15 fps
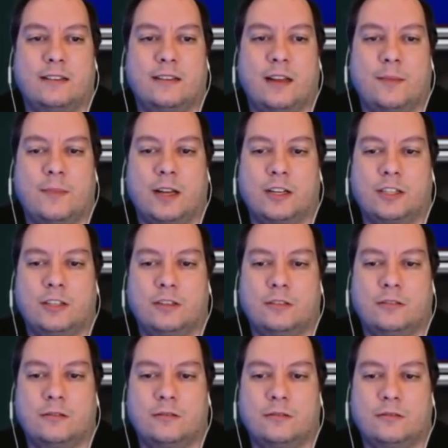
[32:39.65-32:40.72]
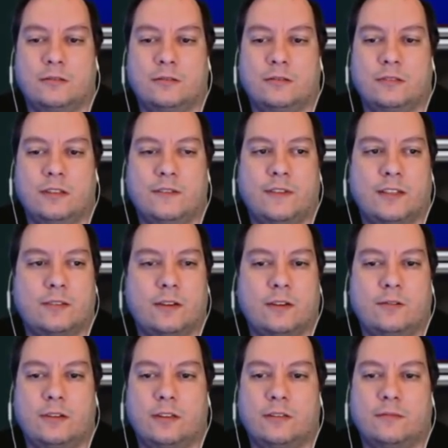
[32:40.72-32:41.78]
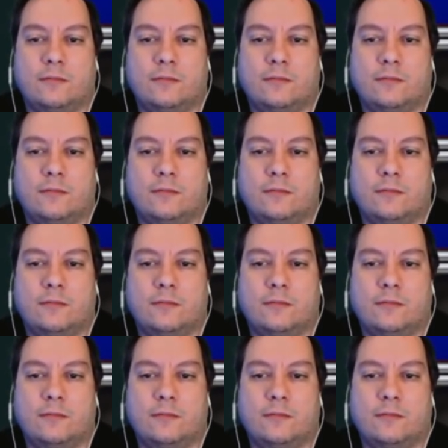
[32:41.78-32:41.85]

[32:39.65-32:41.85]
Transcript: I'm not sure if that's what I want.